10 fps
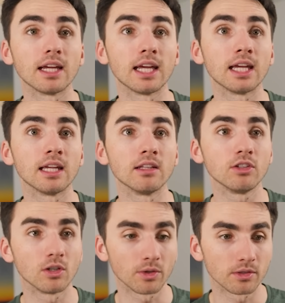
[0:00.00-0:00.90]
And,
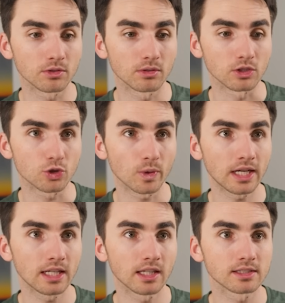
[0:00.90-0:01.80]
you know, the
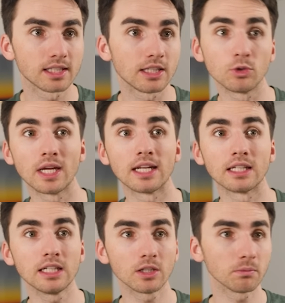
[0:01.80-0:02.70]
trade, let's say you get
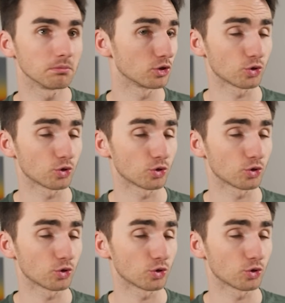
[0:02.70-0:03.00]
in here,